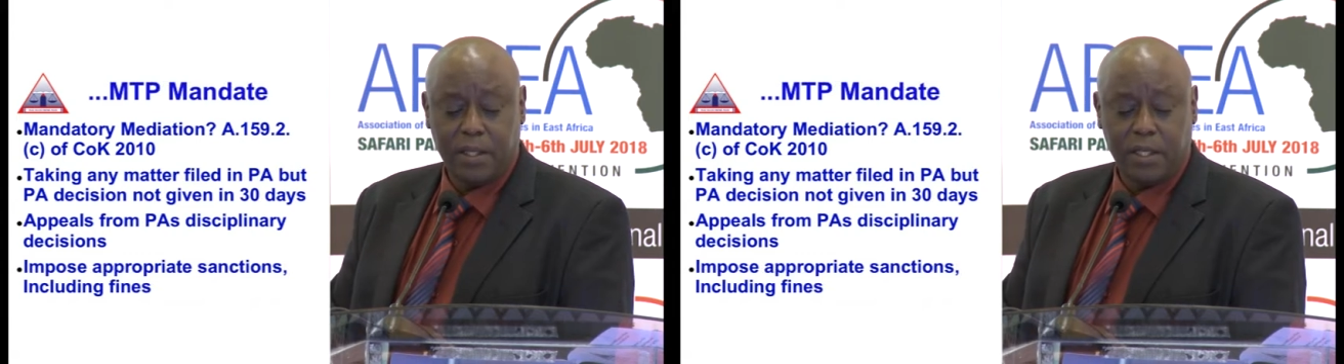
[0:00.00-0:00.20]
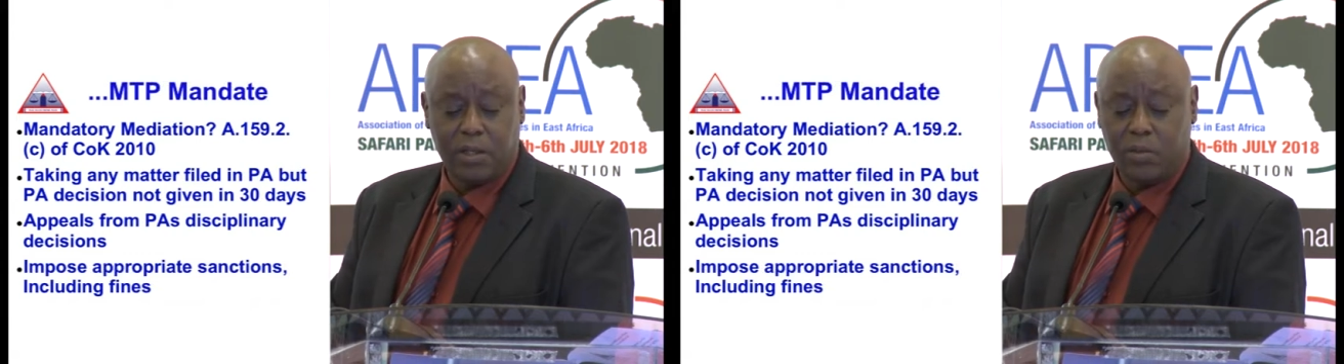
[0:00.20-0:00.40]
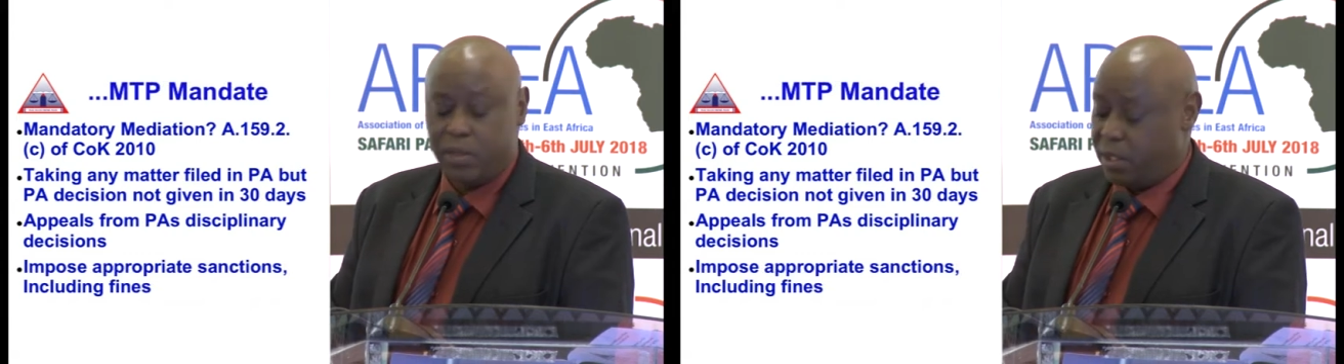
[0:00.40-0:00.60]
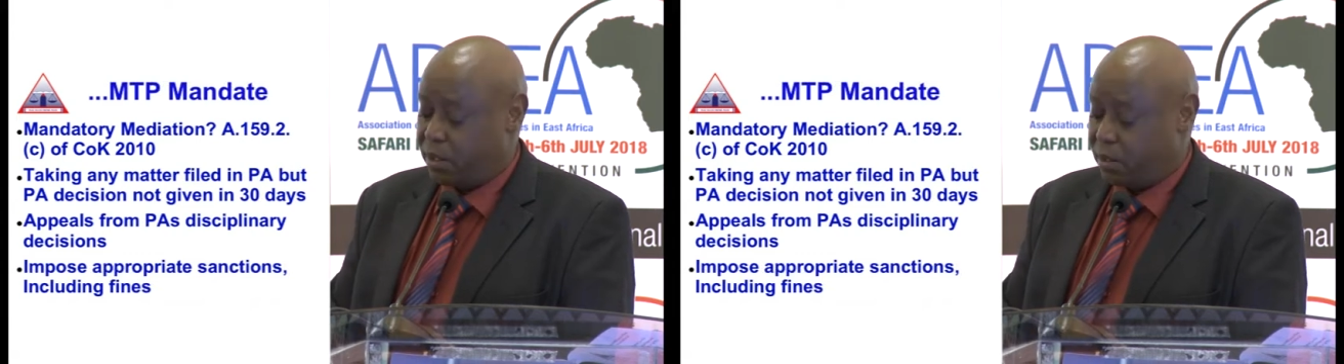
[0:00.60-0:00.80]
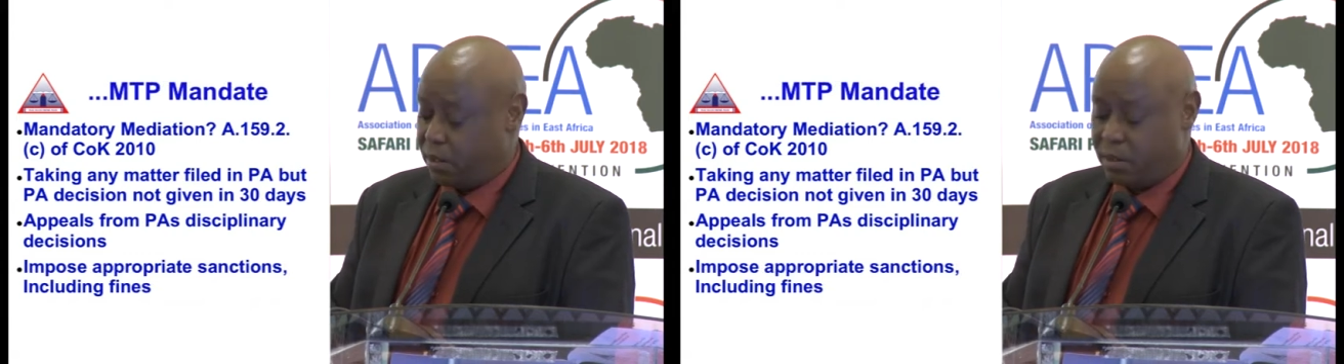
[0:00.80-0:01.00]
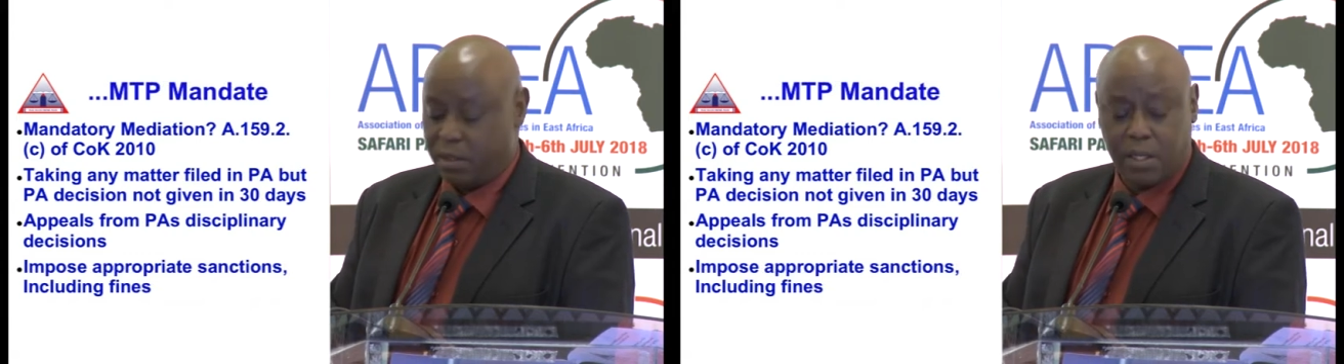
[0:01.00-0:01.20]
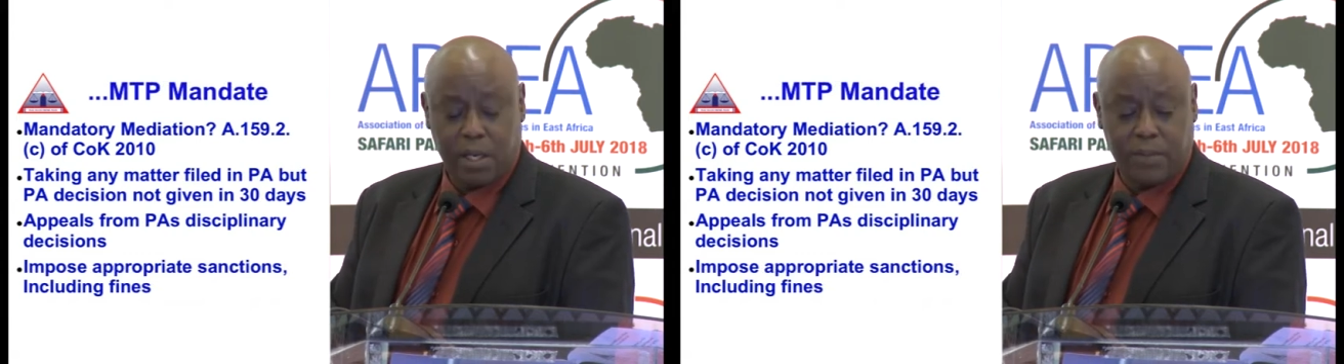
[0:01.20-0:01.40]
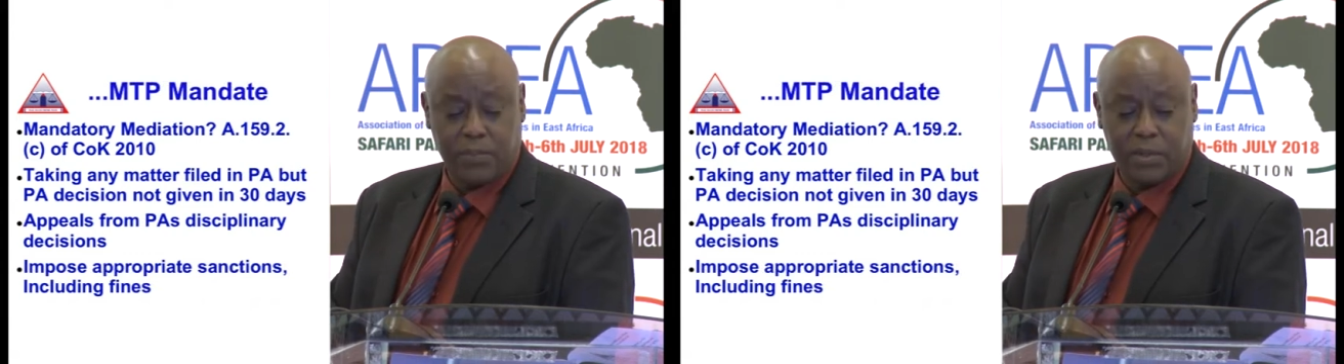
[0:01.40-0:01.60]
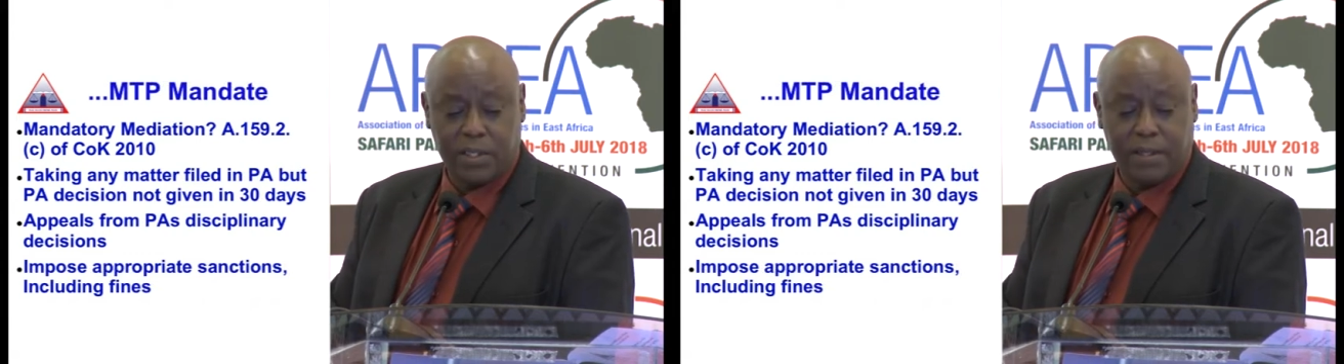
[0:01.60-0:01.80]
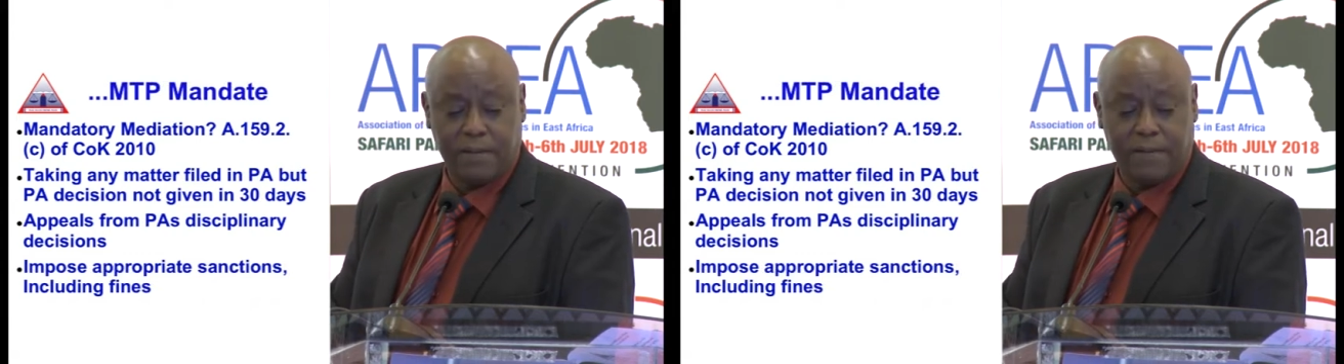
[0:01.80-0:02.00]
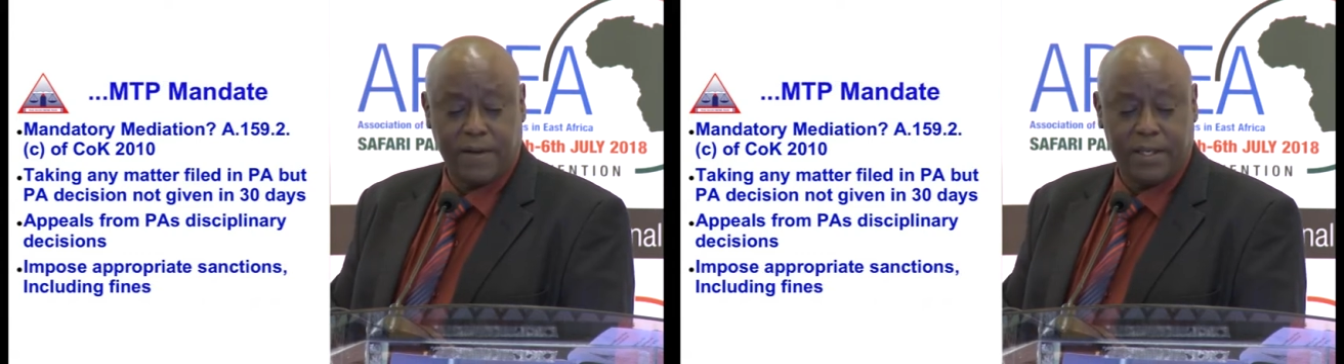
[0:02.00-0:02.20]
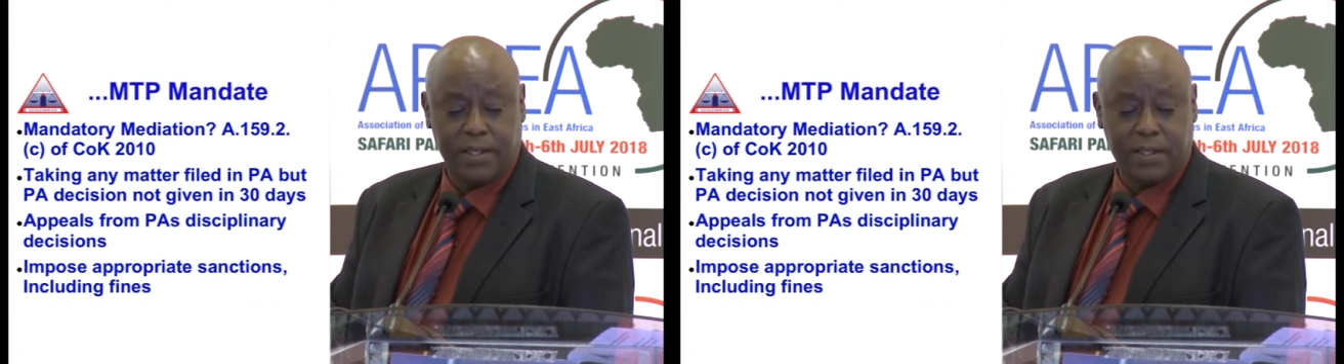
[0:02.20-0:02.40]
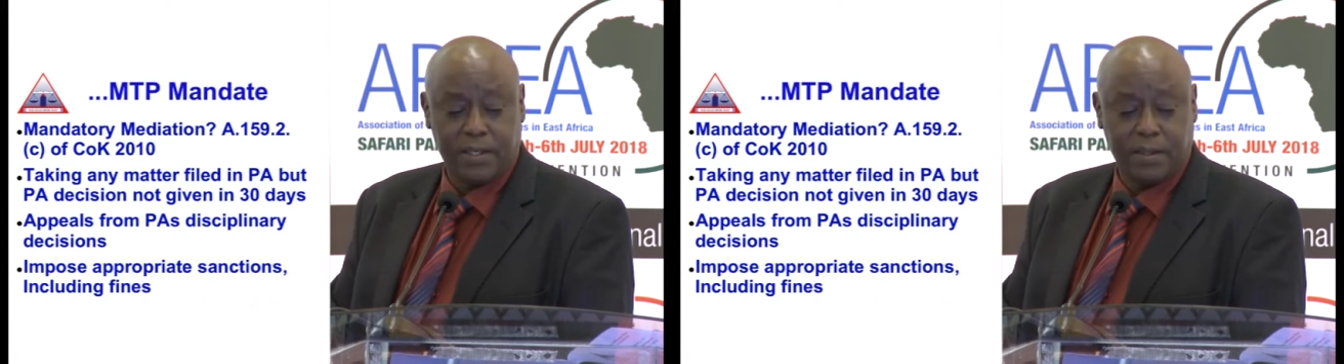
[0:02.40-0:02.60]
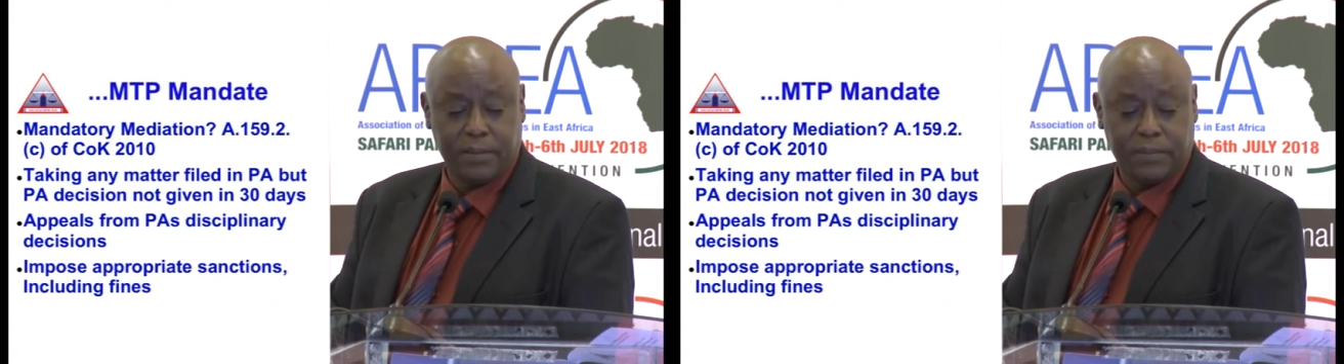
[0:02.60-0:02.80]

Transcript: including imposing fines.